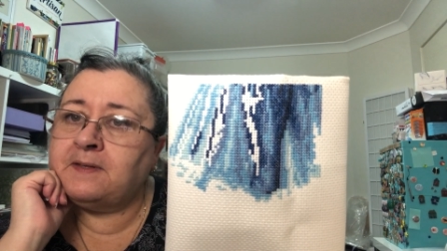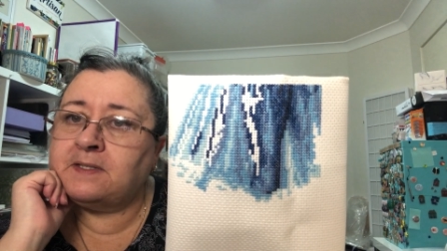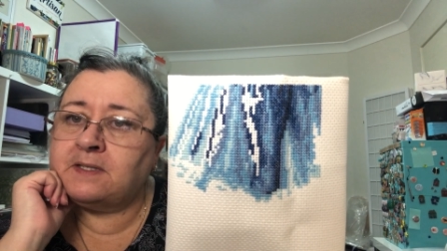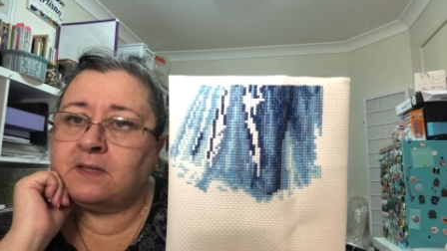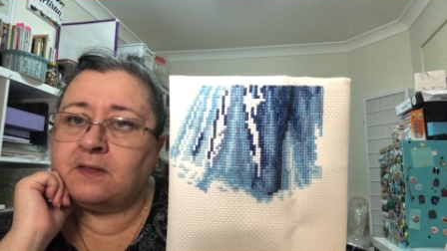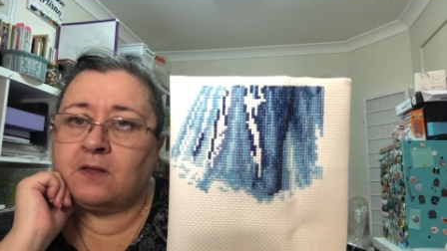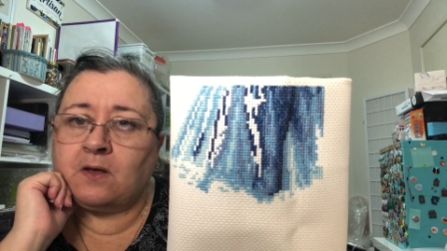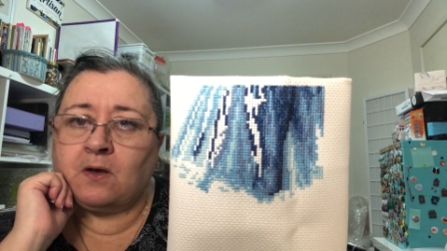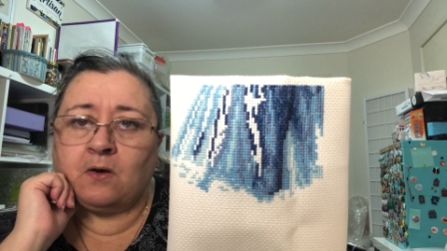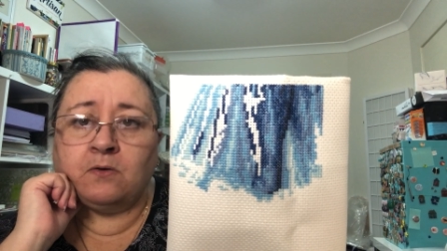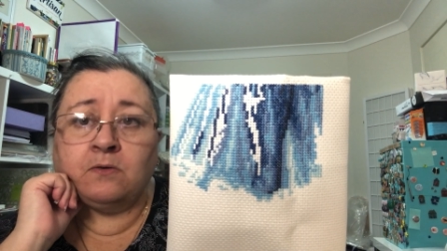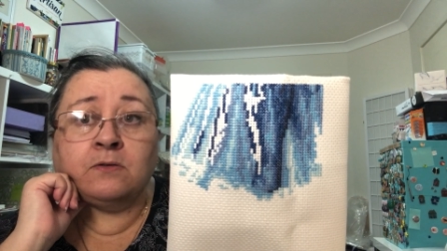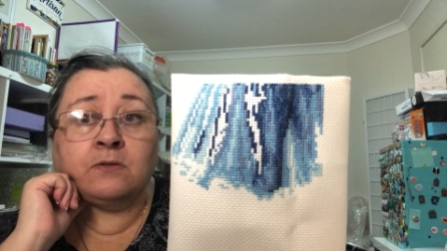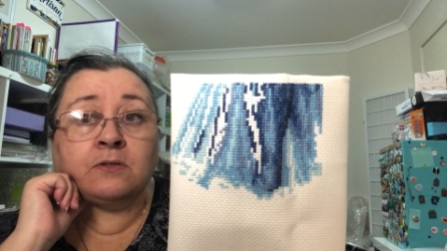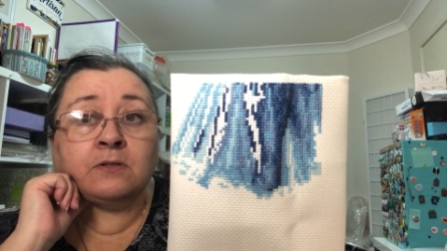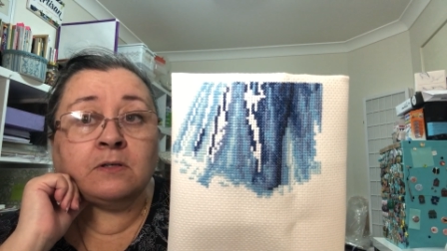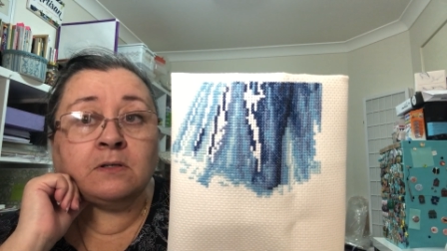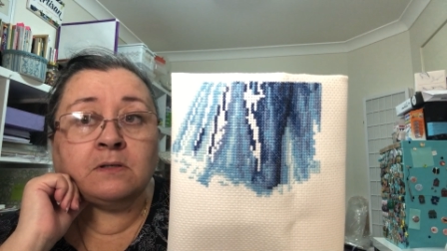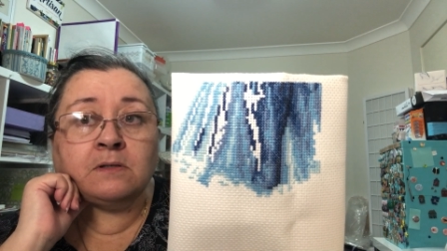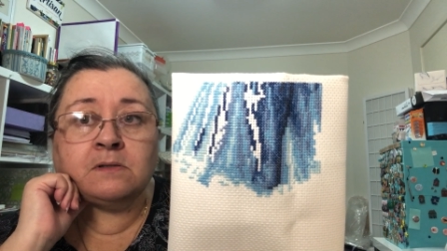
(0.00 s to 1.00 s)
Is it the
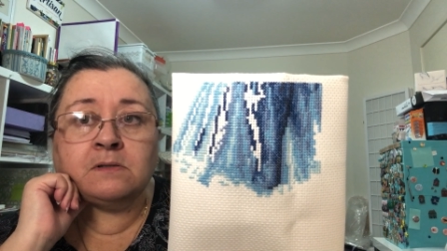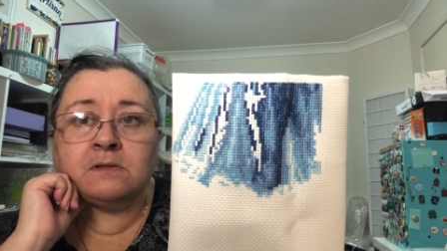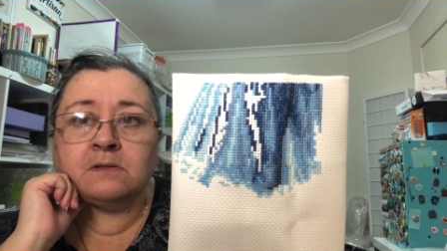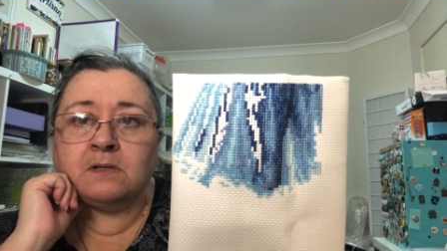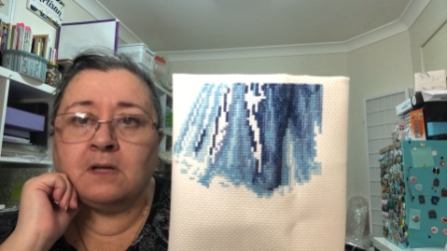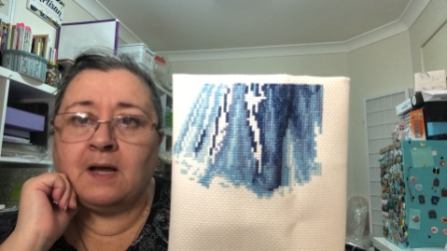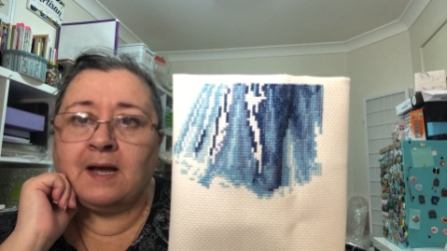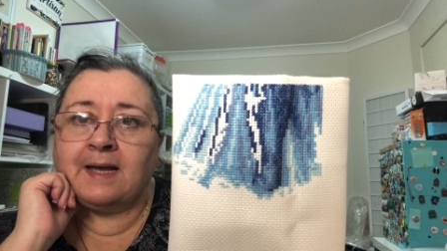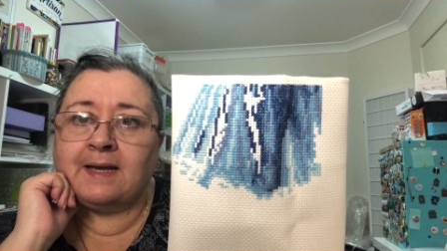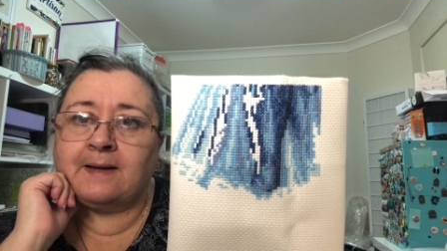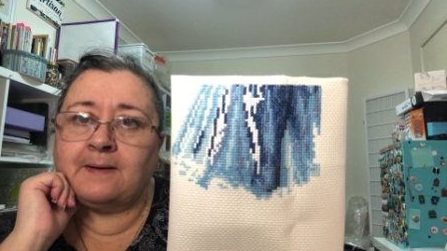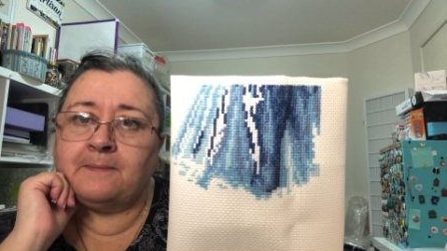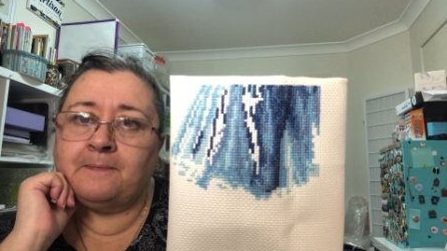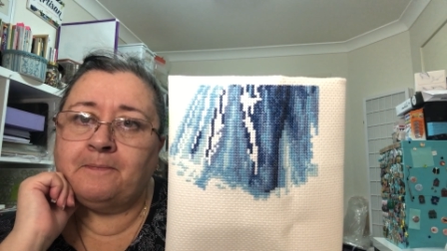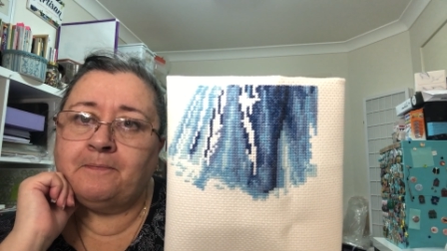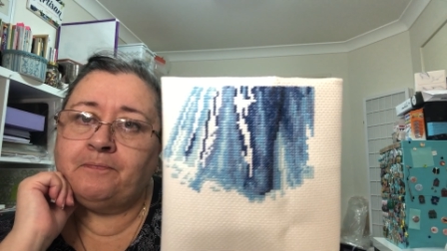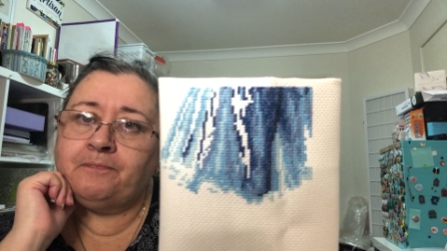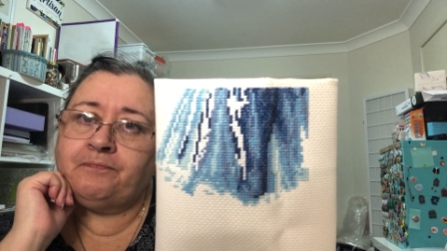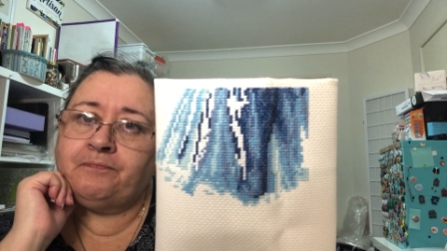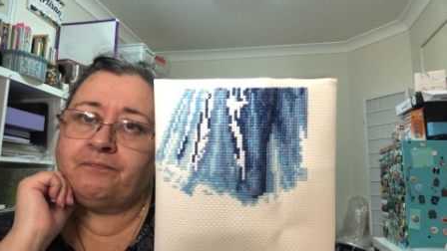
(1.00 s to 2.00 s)
ocean? Like,
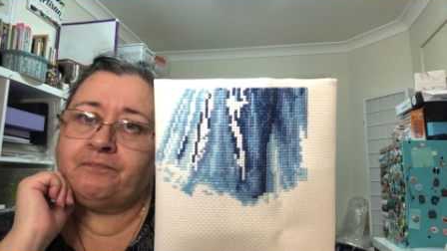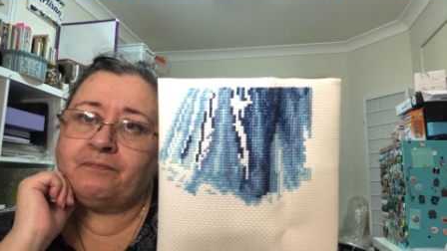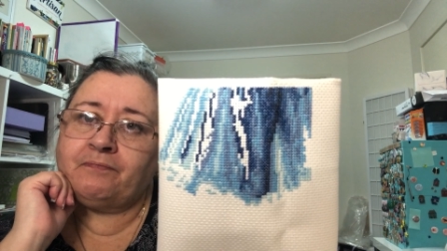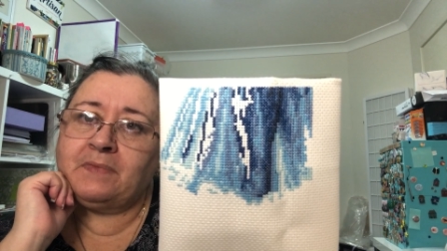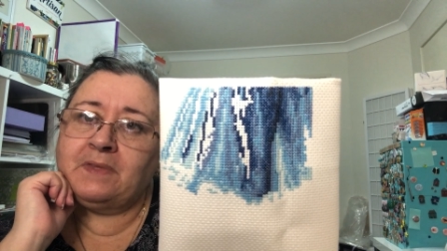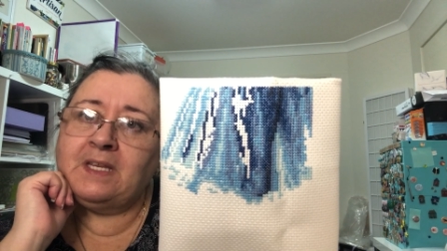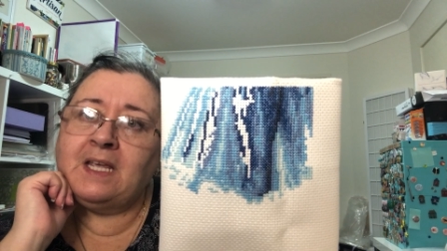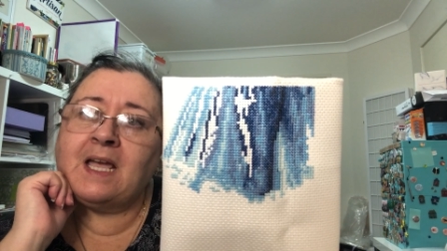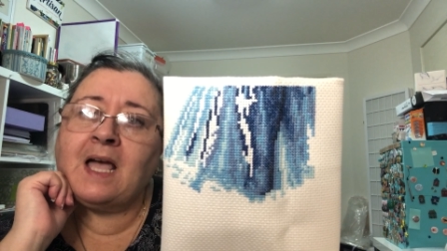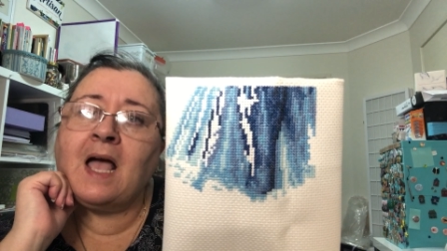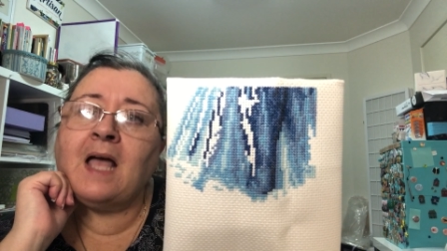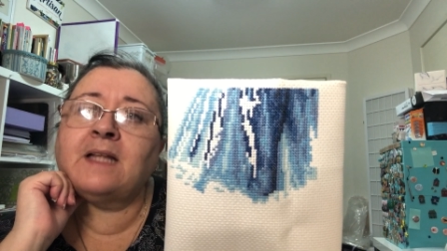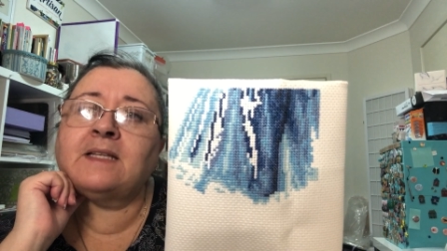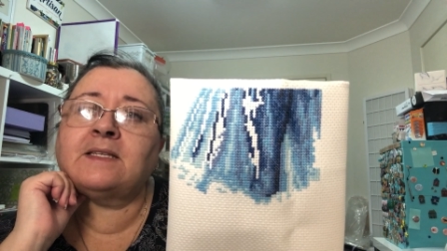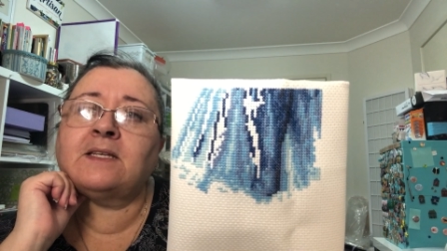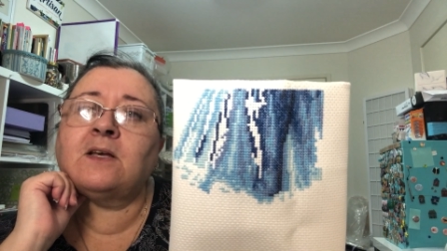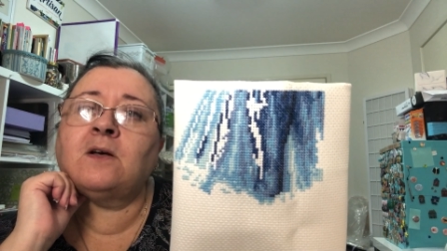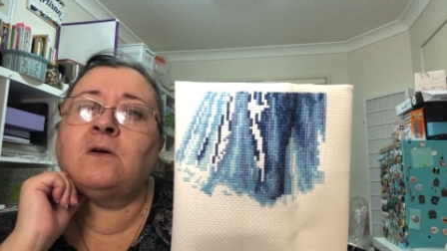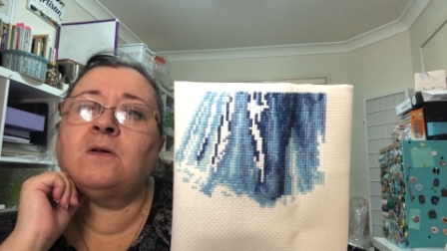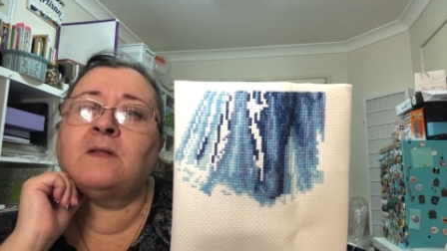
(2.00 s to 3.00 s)
you
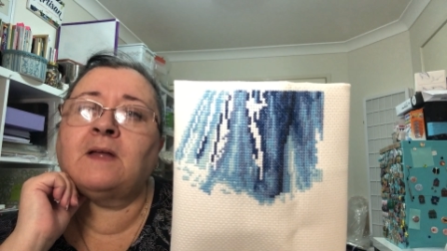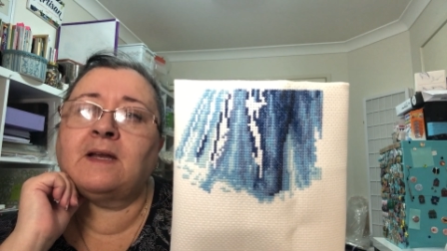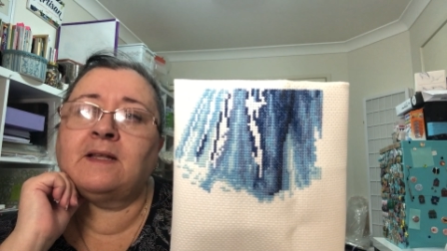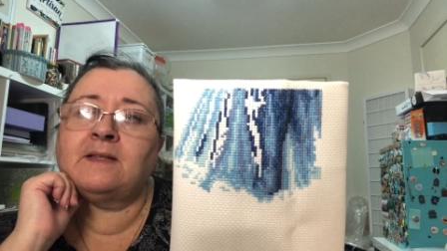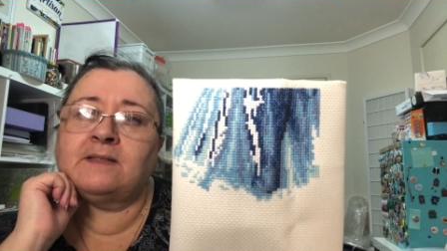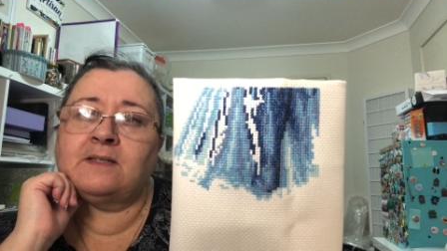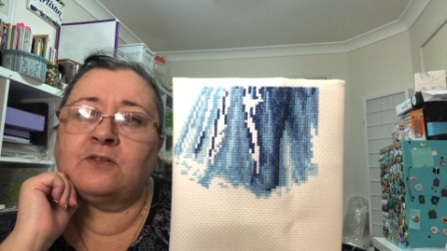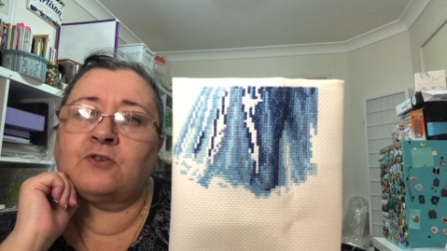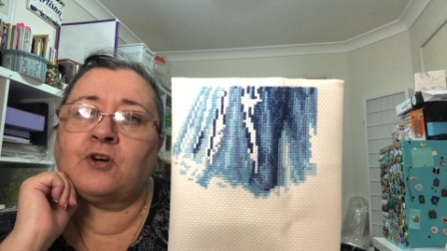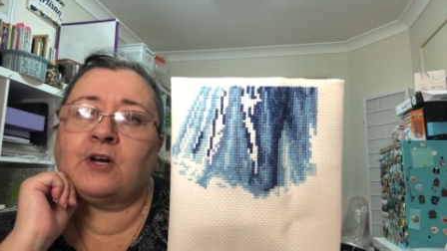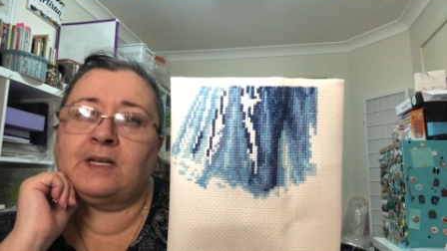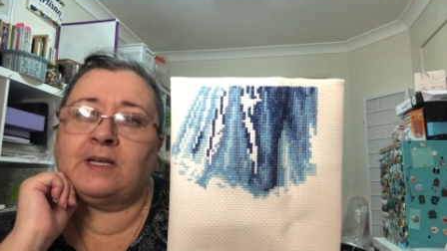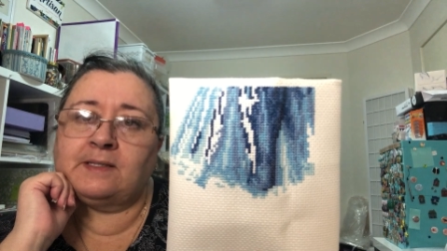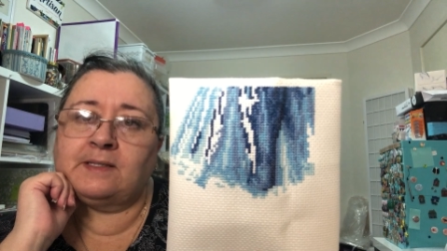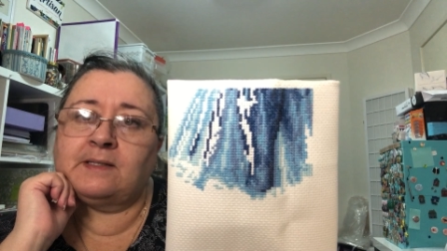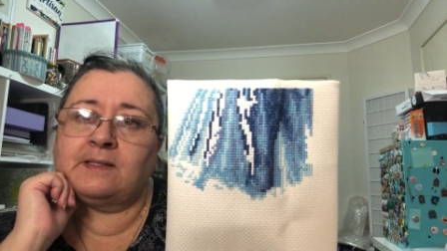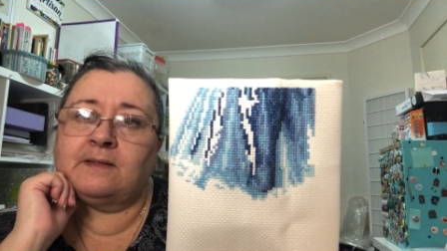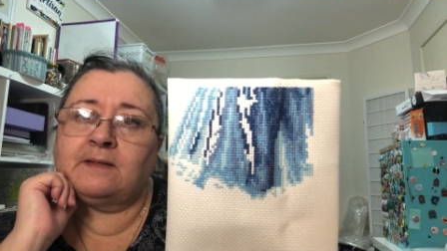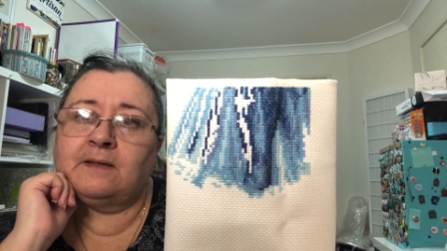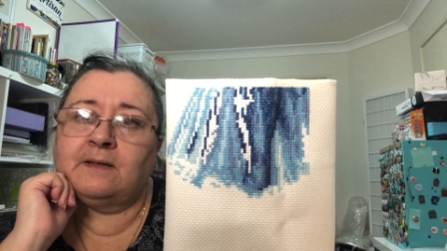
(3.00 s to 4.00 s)
can't tell that it's a
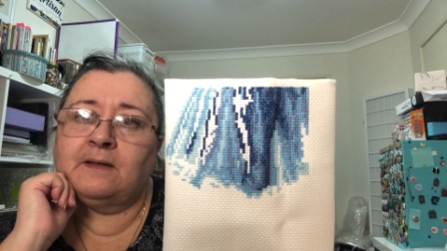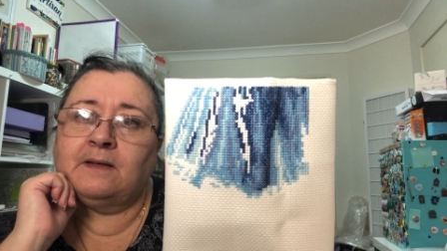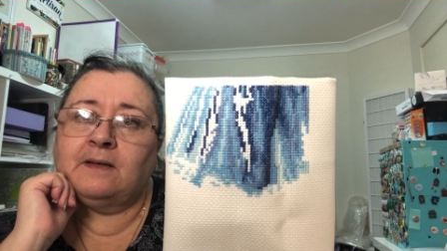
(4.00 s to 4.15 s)
dress.